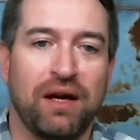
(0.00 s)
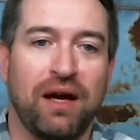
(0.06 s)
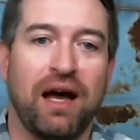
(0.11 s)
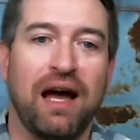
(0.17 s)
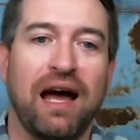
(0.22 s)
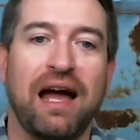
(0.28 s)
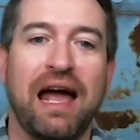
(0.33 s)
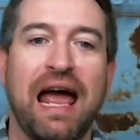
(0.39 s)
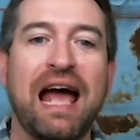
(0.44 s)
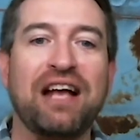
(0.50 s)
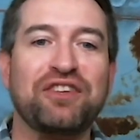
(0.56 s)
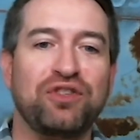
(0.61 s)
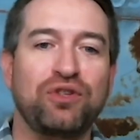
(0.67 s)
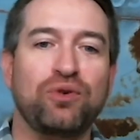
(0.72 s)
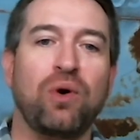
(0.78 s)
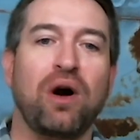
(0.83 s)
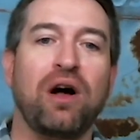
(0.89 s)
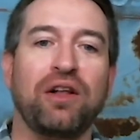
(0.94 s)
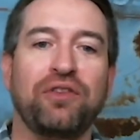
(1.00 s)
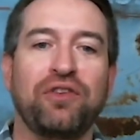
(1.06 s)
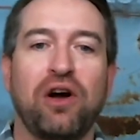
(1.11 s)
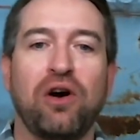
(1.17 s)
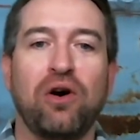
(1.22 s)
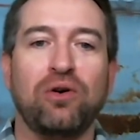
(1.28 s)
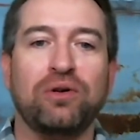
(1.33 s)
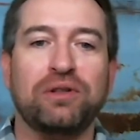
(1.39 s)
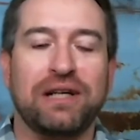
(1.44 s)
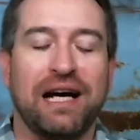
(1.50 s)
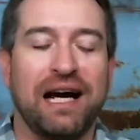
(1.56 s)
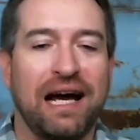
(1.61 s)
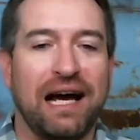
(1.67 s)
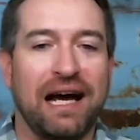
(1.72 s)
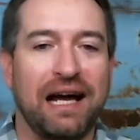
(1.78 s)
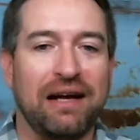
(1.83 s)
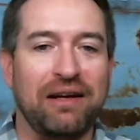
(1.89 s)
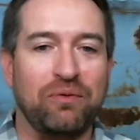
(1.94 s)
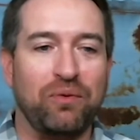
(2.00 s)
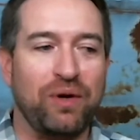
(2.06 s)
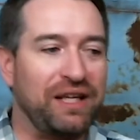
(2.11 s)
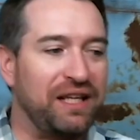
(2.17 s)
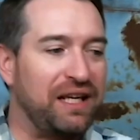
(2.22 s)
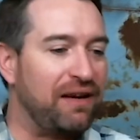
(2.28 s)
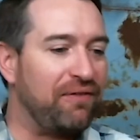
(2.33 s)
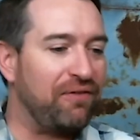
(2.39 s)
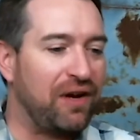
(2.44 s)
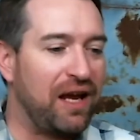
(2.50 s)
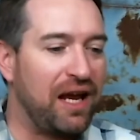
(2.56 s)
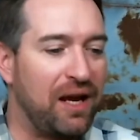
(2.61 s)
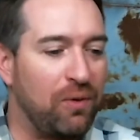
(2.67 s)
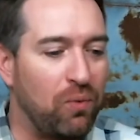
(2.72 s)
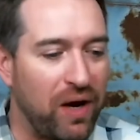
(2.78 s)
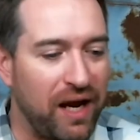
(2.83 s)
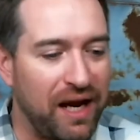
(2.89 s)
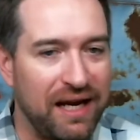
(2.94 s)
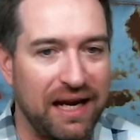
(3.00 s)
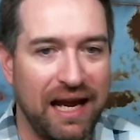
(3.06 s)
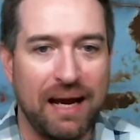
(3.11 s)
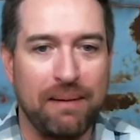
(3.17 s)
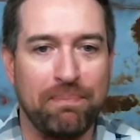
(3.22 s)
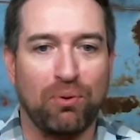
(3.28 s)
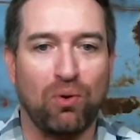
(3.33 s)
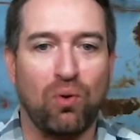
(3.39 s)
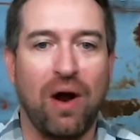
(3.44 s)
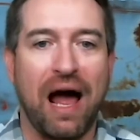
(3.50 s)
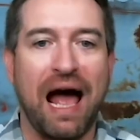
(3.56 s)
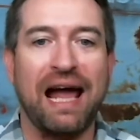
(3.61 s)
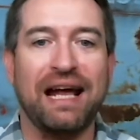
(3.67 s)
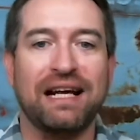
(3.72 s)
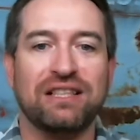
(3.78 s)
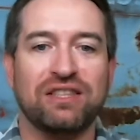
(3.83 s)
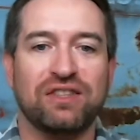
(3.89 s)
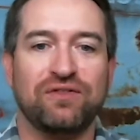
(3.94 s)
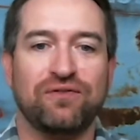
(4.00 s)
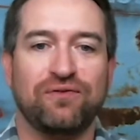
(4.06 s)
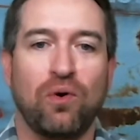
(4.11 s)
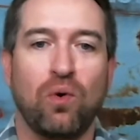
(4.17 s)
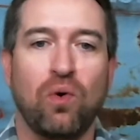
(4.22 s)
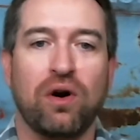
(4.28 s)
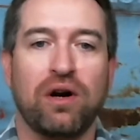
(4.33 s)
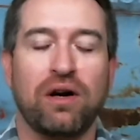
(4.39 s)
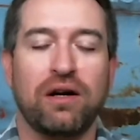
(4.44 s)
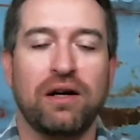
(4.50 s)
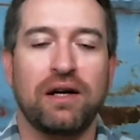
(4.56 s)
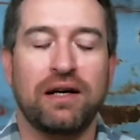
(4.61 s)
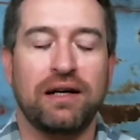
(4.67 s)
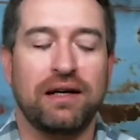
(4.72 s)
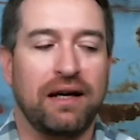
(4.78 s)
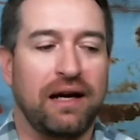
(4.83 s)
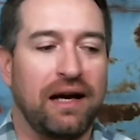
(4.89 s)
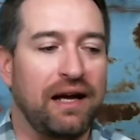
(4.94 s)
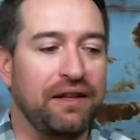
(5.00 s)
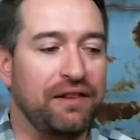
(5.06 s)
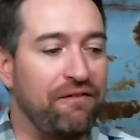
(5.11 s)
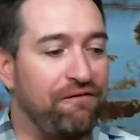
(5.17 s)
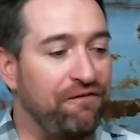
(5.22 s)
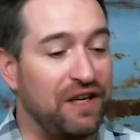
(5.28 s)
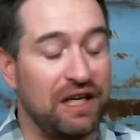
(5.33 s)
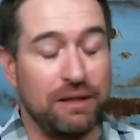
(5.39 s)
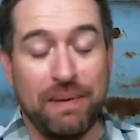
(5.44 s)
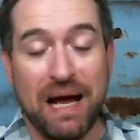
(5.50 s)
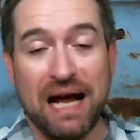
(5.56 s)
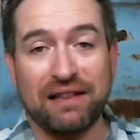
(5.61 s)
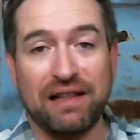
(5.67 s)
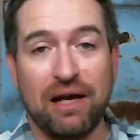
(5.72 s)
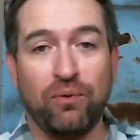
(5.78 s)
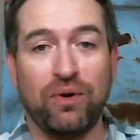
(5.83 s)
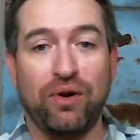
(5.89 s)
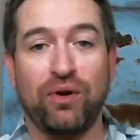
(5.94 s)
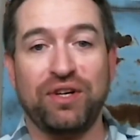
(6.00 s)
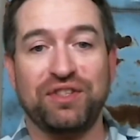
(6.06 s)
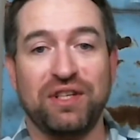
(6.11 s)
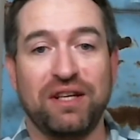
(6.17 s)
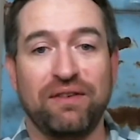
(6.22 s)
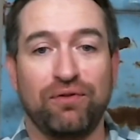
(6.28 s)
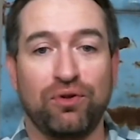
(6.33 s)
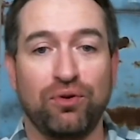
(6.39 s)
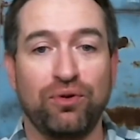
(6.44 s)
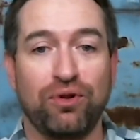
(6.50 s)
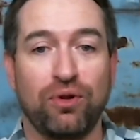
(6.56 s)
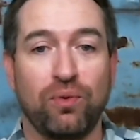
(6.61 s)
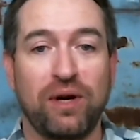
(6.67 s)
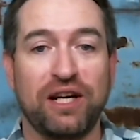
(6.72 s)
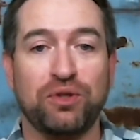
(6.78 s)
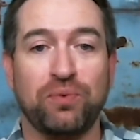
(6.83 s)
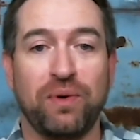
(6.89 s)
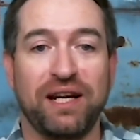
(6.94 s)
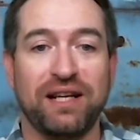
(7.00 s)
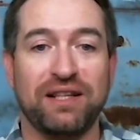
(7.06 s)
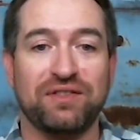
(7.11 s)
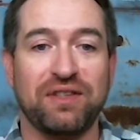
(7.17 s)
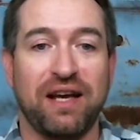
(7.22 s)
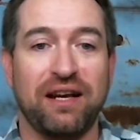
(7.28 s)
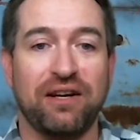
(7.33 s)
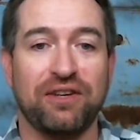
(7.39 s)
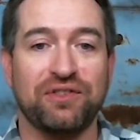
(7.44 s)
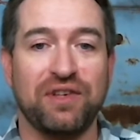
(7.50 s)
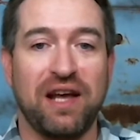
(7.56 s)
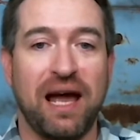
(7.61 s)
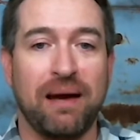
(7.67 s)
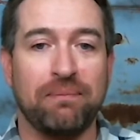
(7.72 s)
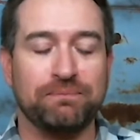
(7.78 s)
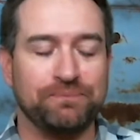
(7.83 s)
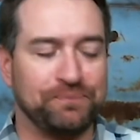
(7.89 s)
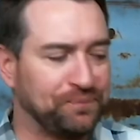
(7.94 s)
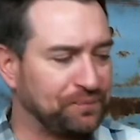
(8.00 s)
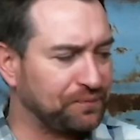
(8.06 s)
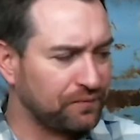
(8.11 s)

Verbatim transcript: Uh, as you all know, uh, we give away a prize for uh, the feedback that we receive through the Wrenchway Insiders app.